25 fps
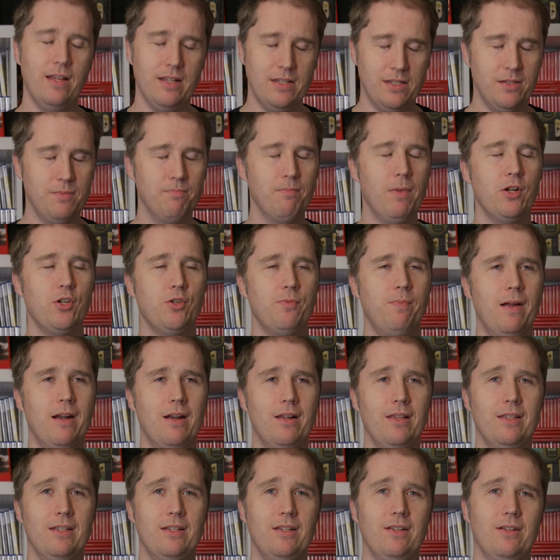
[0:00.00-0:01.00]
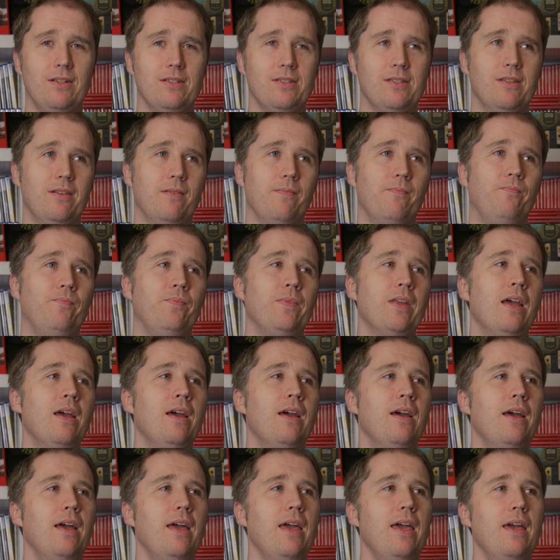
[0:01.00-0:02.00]
that's much better than Dhalsim.
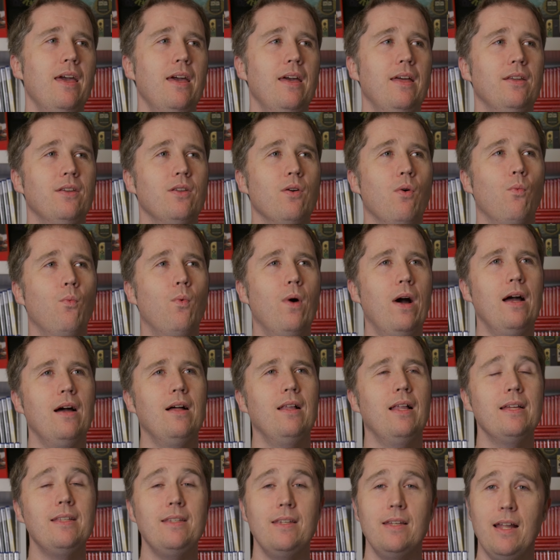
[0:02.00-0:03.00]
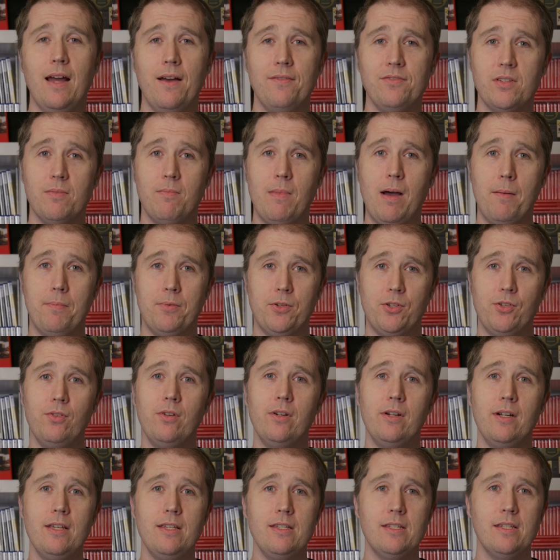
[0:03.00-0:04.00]
And while I did have some
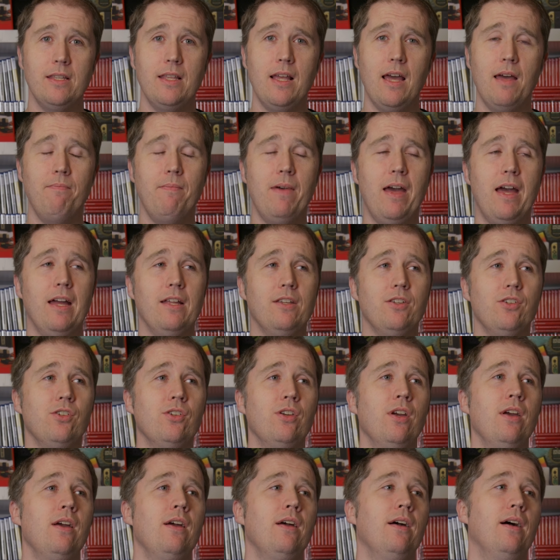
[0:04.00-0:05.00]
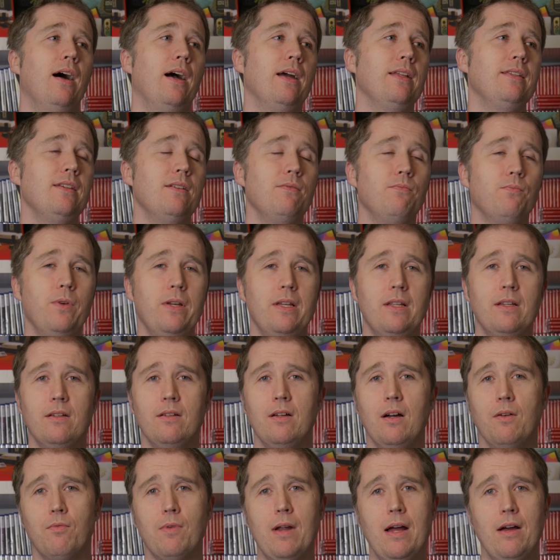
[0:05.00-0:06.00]
opportunities in that match, I did win
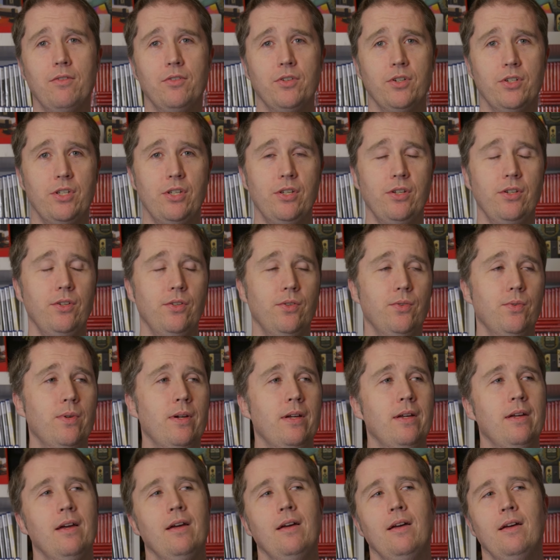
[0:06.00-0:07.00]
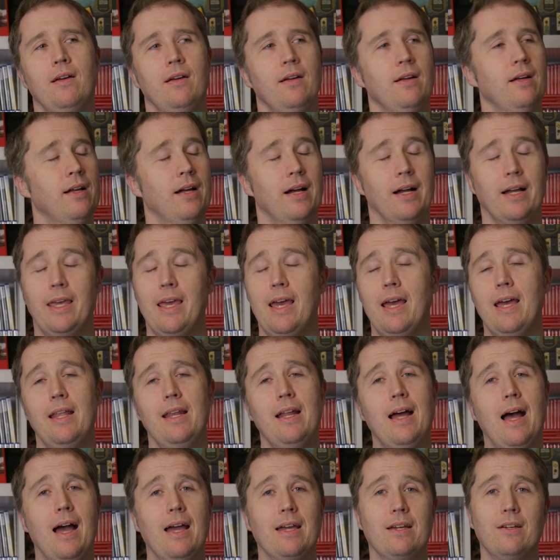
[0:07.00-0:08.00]
a round or two.
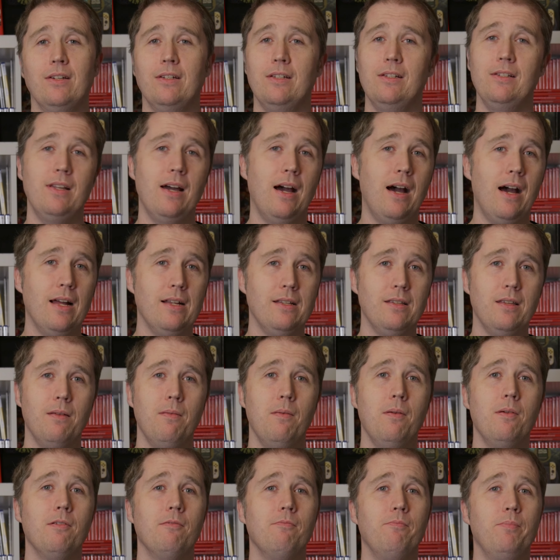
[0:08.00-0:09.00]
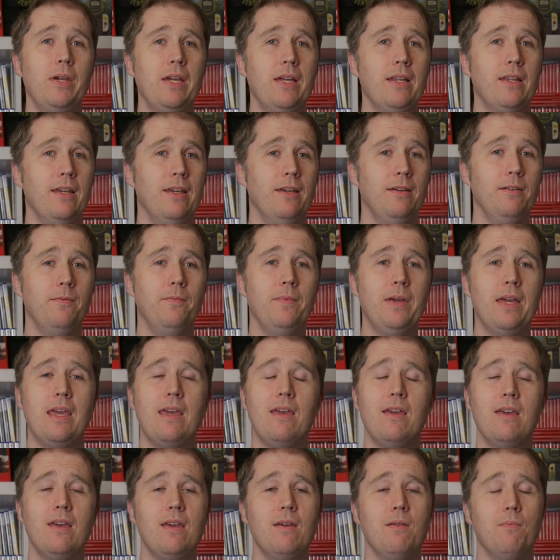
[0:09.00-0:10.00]
Again, I could not beat him.
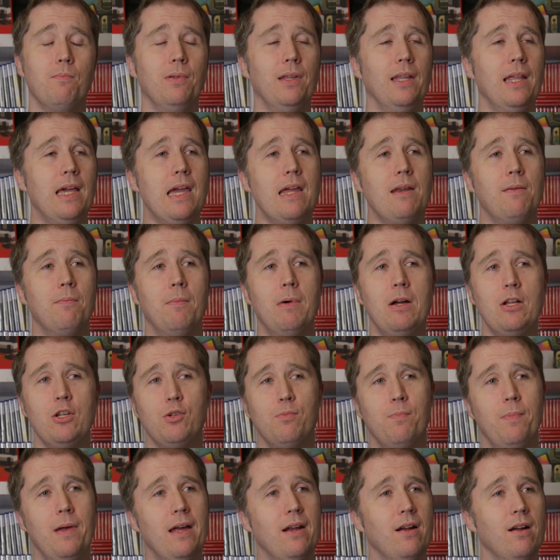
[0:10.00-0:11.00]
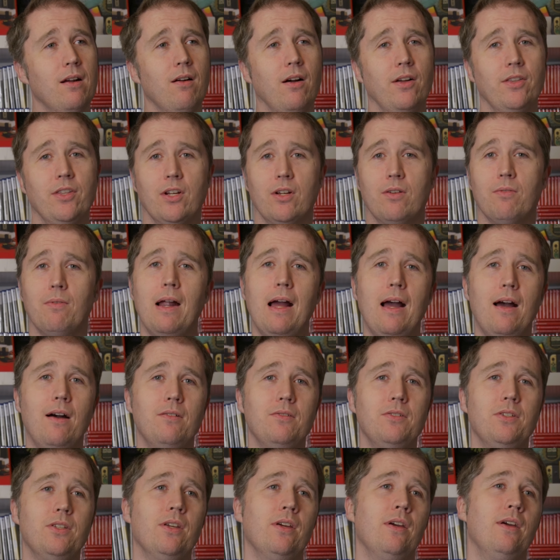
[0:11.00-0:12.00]
He played much better on the
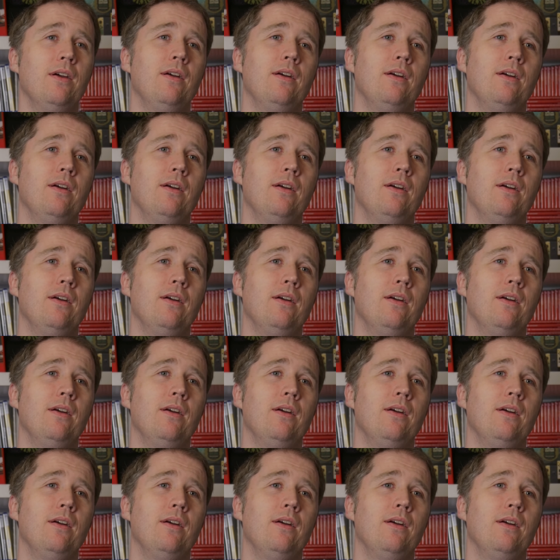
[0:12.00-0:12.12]
ground.